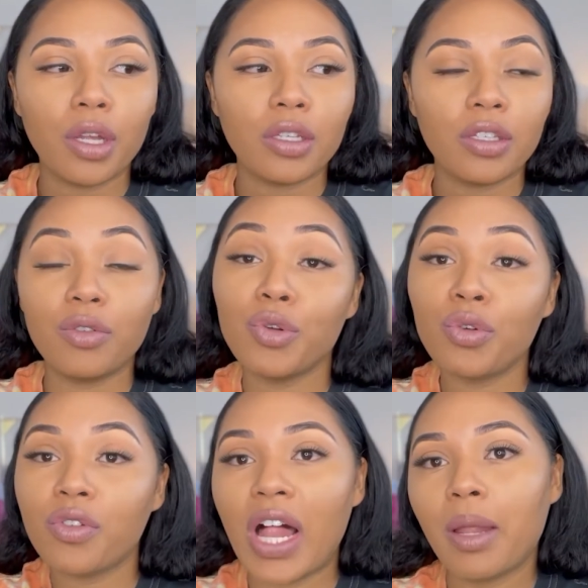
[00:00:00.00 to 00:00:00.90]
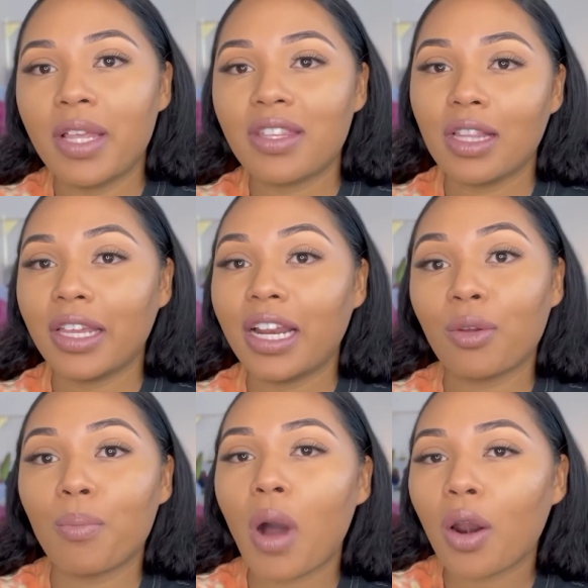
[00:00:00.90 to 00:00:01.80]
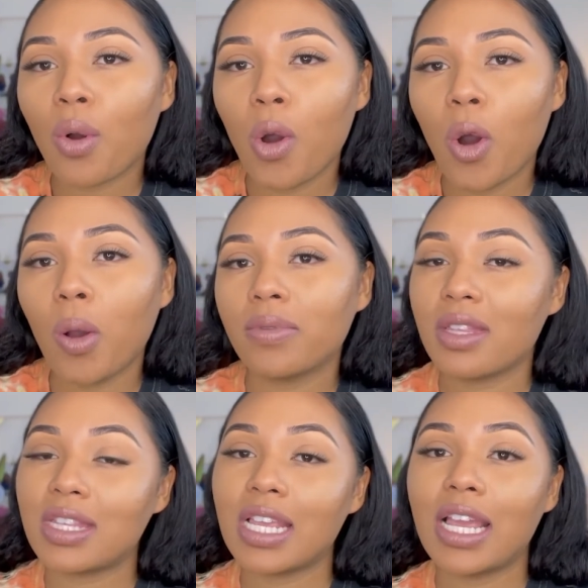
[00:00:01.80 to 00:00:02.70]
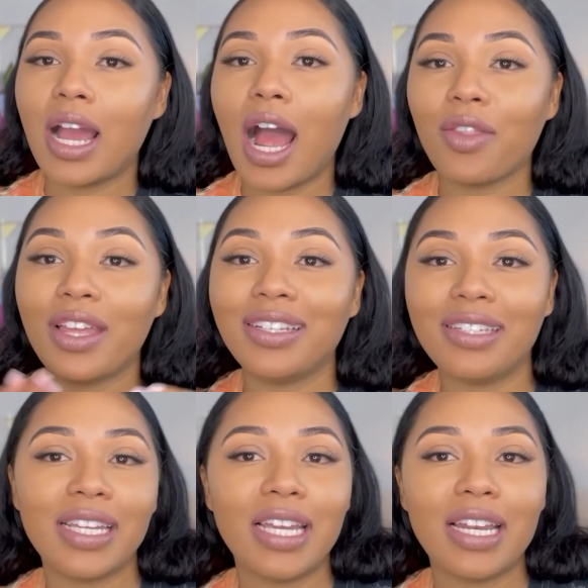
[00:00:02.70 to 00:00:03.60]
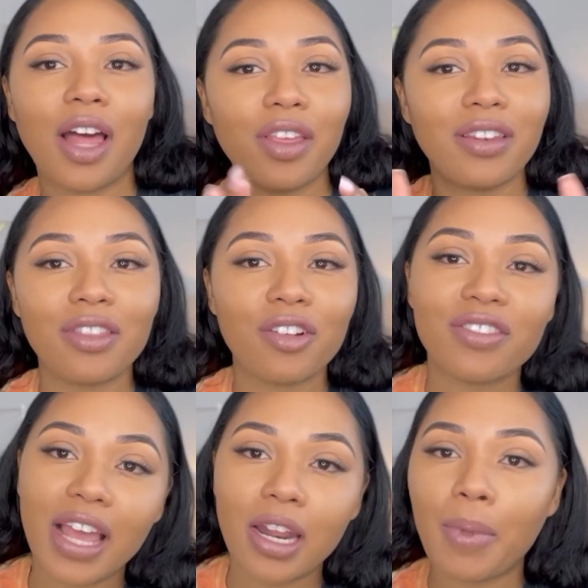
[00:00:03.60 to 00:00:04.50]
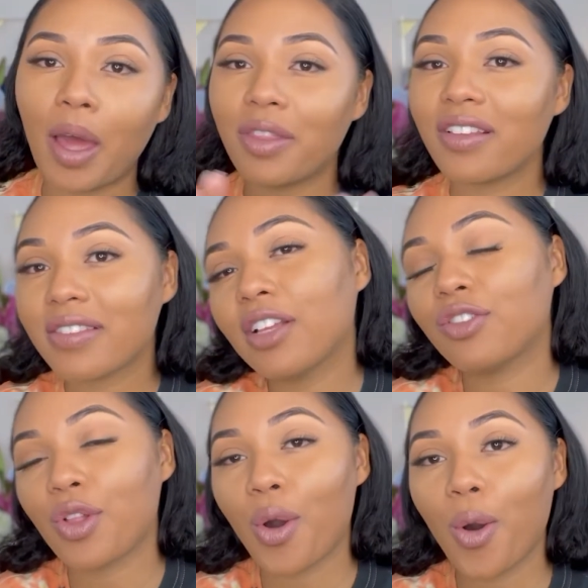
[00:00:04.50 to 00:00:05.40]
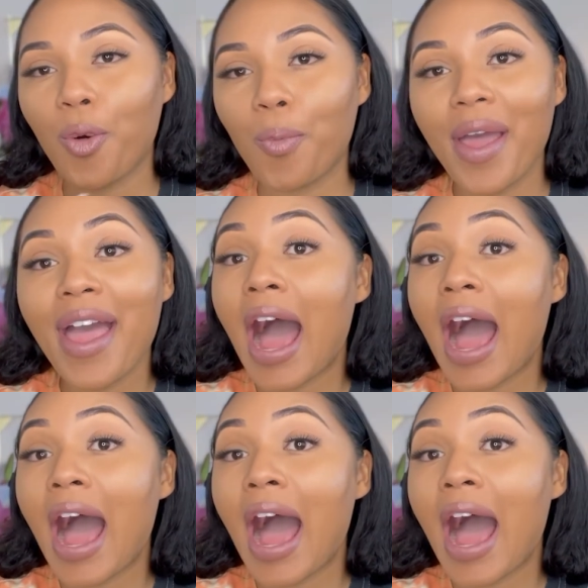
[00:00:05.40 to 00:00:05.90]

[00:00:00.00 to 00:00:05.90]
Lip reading: the new developments and looking at their model homes and seeing how they did their setup, how they staged the home.